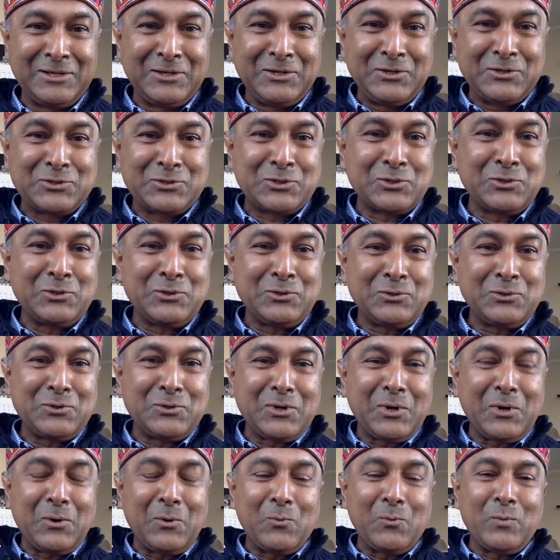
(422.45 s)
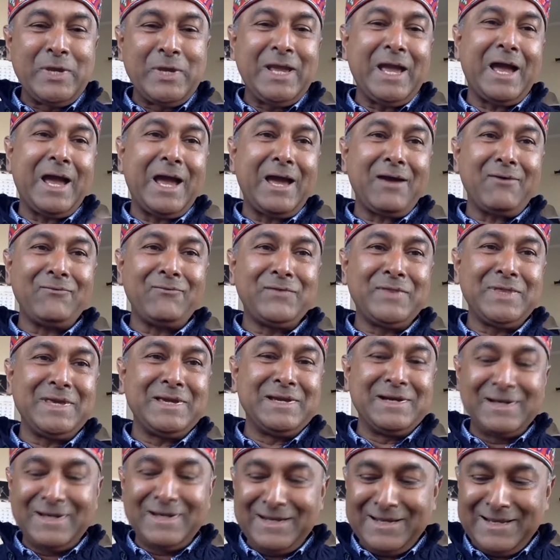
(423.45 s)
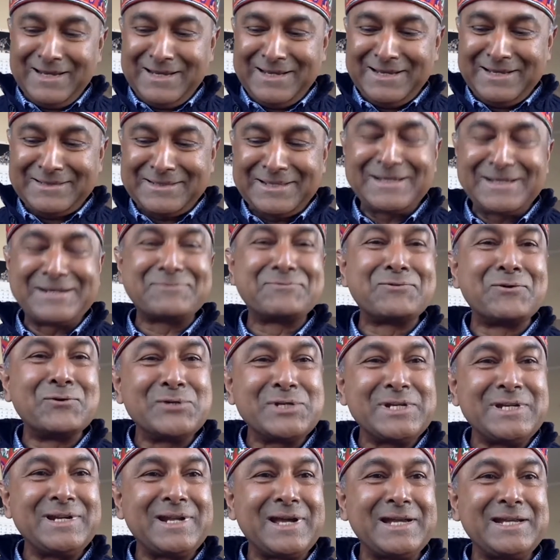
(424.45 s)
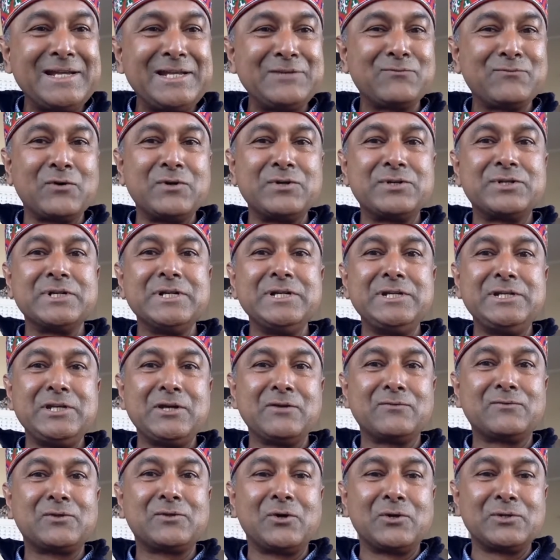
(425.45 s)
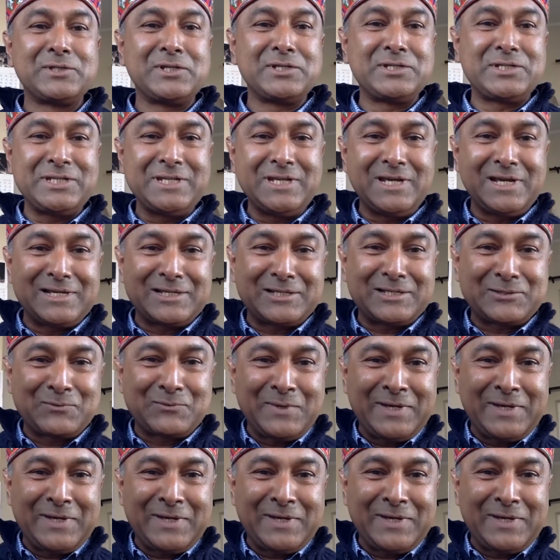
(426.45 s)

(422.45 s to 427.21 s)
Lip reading: So we have the 1494 Treaty of Tordesillas,